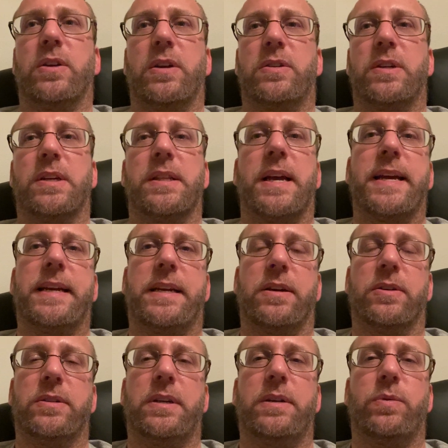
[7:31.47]
Sunlight
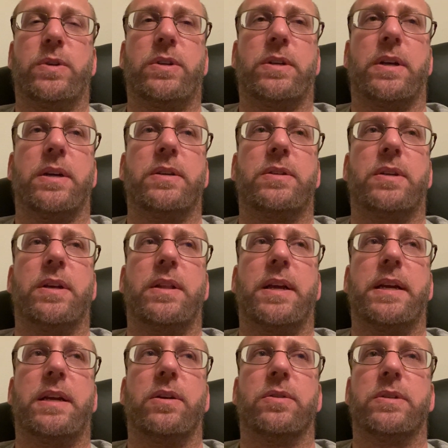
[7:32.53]
kills it, which it does.
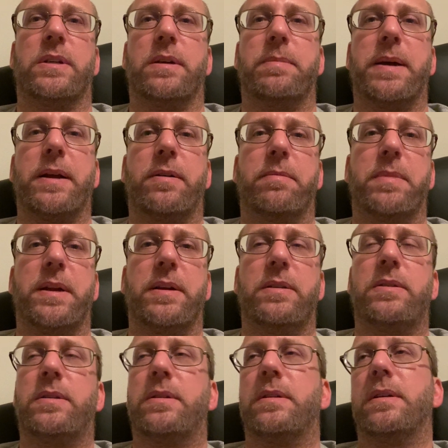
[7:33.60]
Sunlight kills it in a matter of
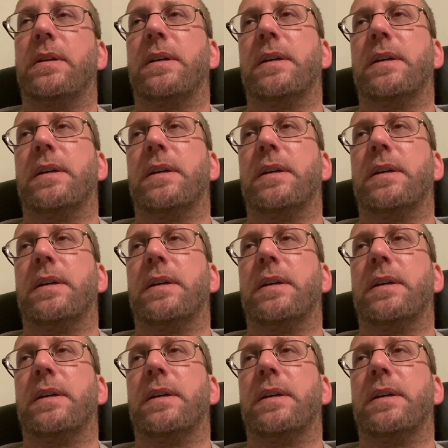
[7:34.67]
minutes,